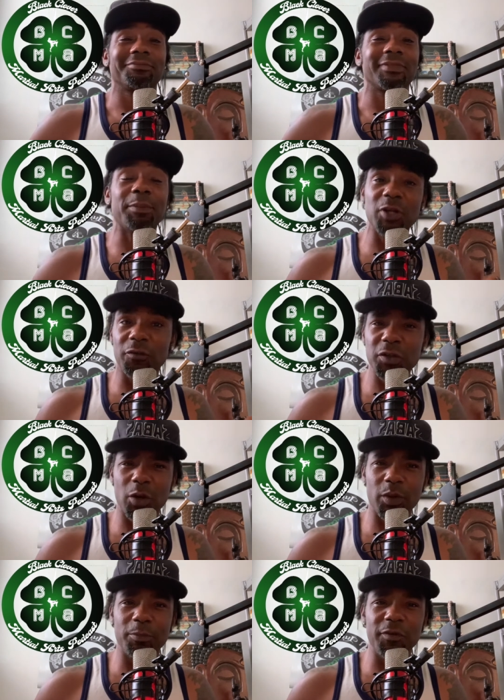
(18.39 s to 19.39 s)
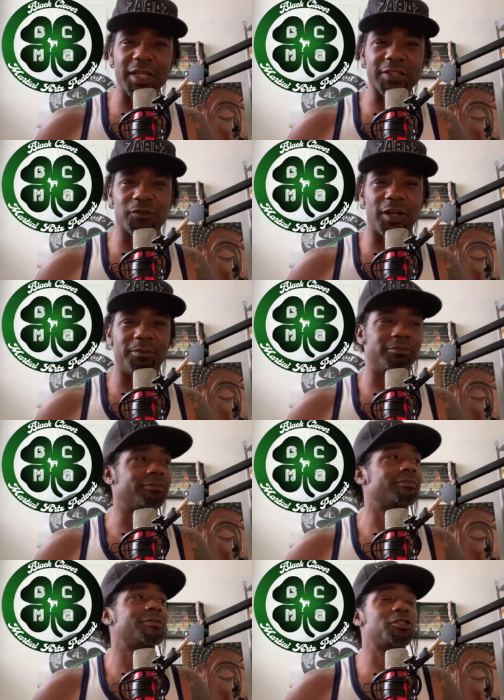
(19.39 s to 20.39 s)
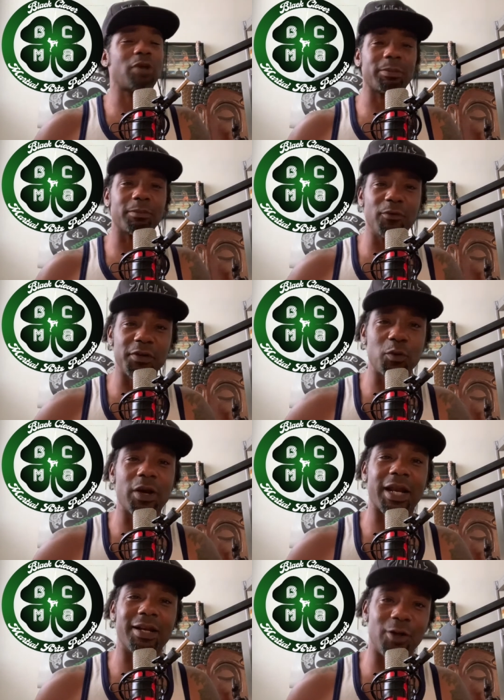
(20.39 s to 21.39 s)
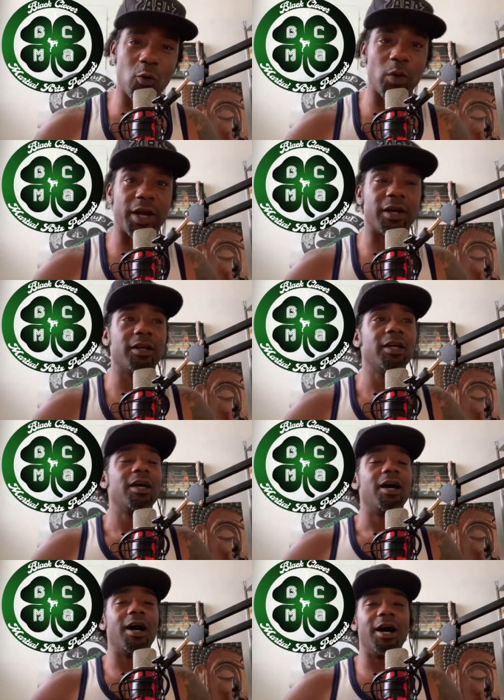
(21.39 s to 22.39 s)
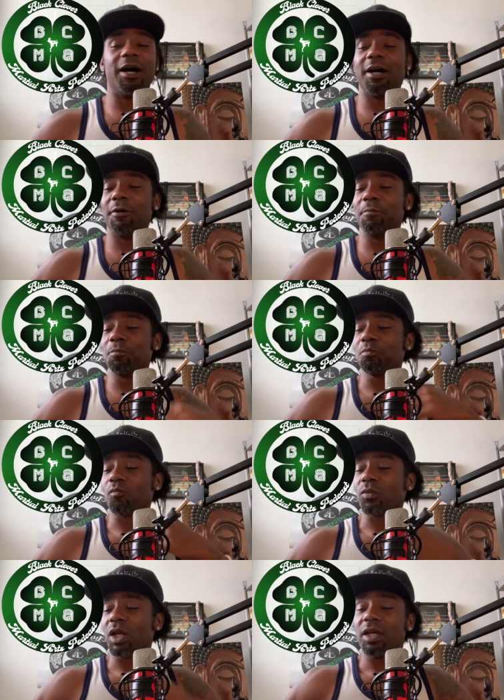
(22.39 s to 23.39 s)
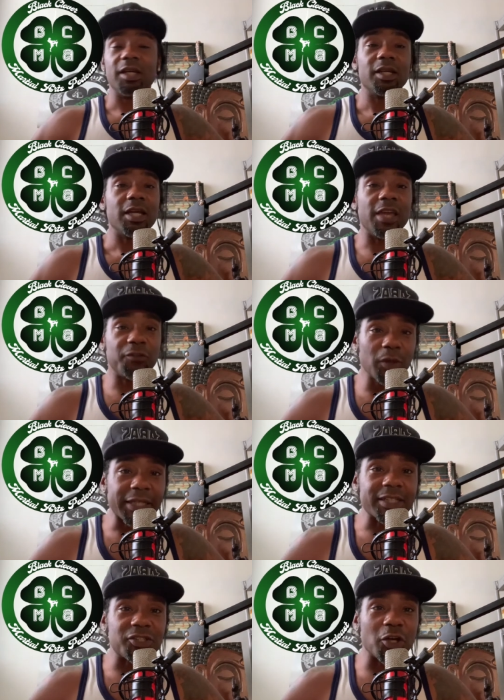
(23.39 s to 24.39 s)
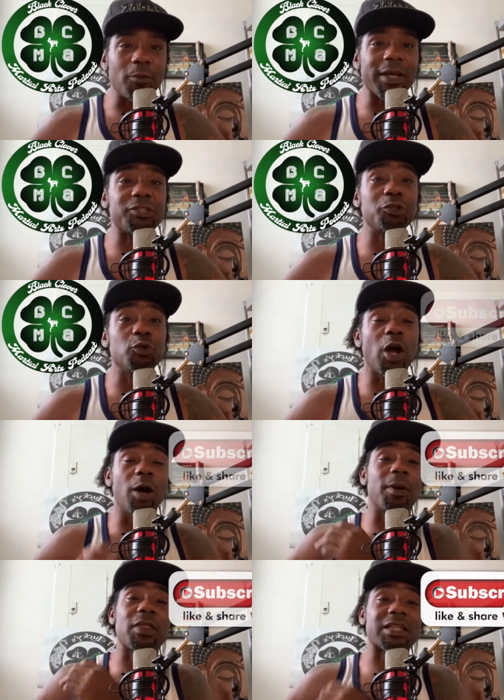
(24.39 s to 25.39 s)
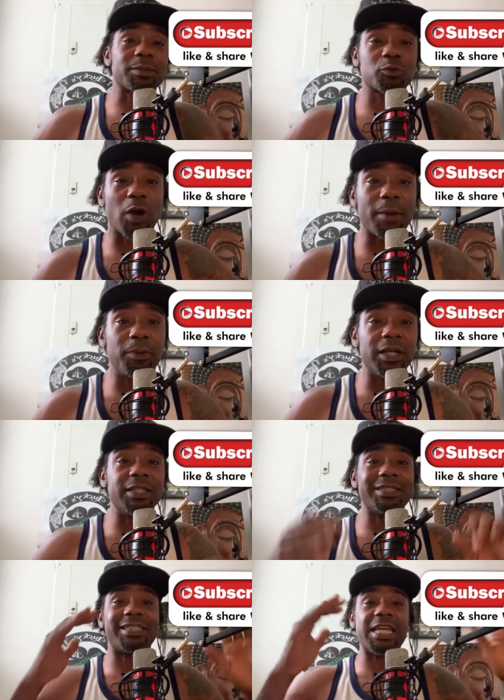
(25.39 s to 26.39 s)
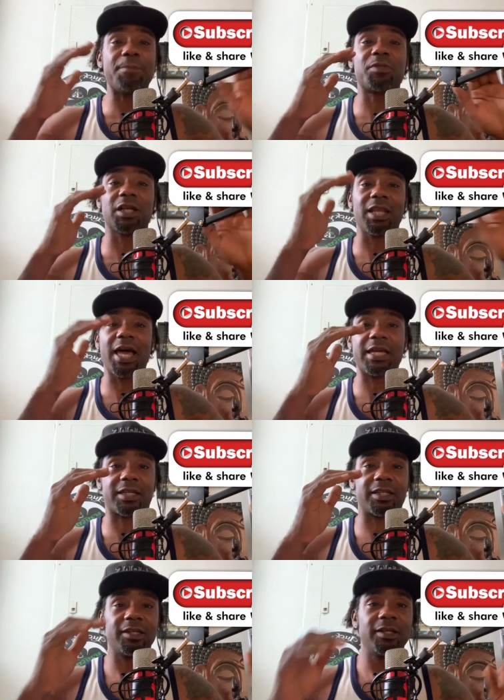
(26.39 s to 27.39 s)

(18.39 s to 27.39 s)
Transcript: know if you know what movie that's from. Just dropped a movie quote out of nowhere. If you like this show, make sure you elbow that subscribe button, teep the like,